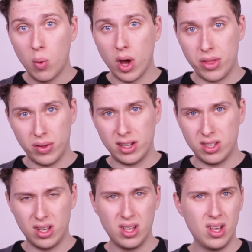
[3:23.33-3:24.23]
Whether that's
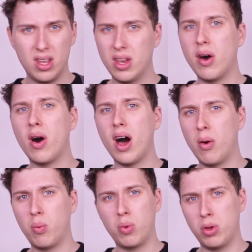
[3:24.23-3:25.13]

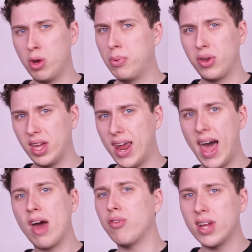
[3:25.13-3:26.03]
you're building an
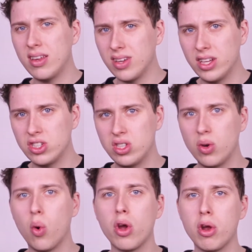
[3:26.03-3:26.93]
advertising agency
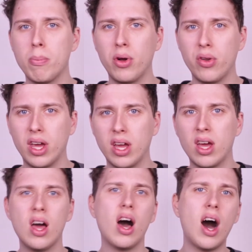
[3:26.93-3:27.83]
or you're building
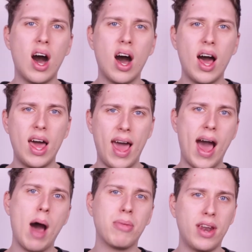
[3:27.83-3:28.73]
an
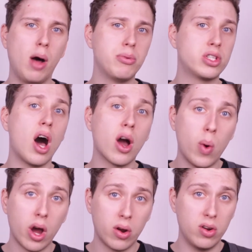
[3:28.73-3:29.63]
app that helps dog
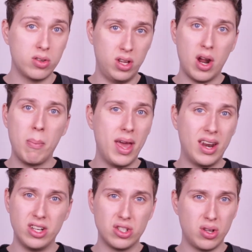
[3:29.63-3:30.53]
walkers
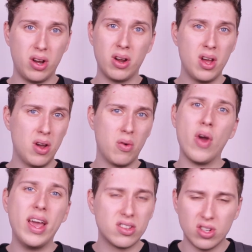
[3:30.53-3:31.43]
manage their
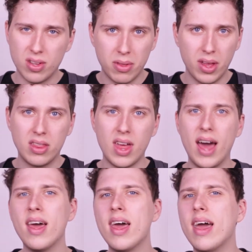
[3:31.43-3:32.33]
rates or something like
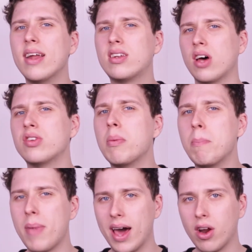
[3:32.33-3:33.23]
that. It doesn't
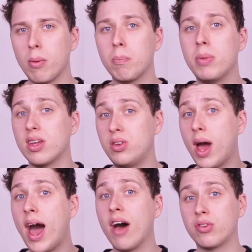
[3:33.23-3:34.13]
matter because you
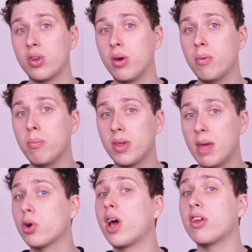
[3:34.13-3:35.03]
have to
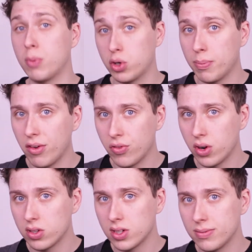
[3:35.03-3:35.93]
keep your customers in mind
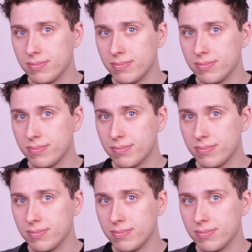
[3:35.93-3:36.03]
first.